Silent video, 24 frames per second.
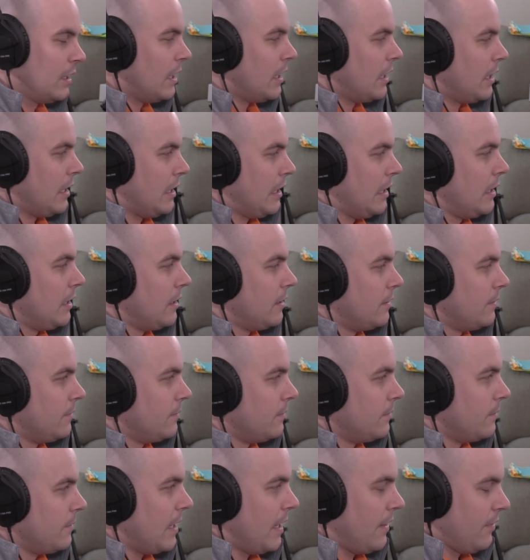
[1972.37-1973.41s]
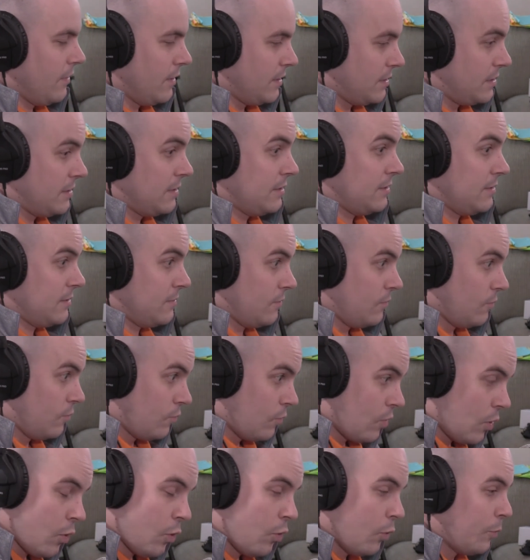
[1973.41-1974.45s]
And this is
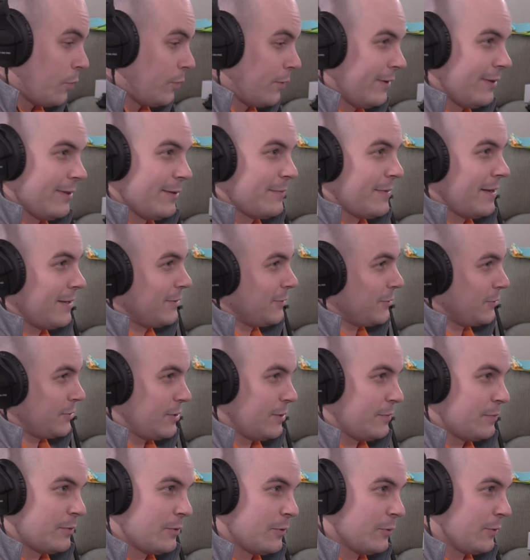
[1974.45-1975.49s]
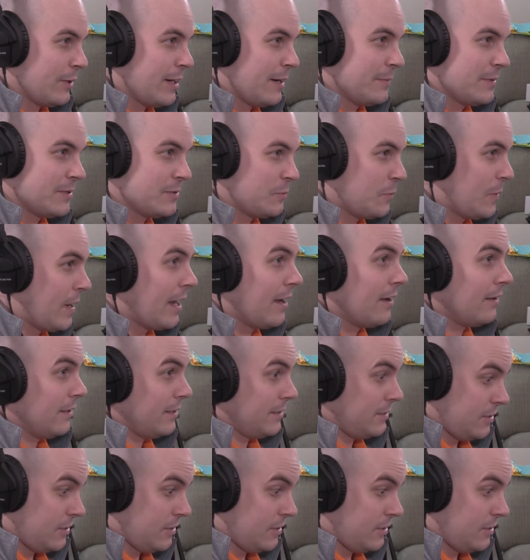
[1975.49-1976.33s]
the whole point of the mentorship program as well,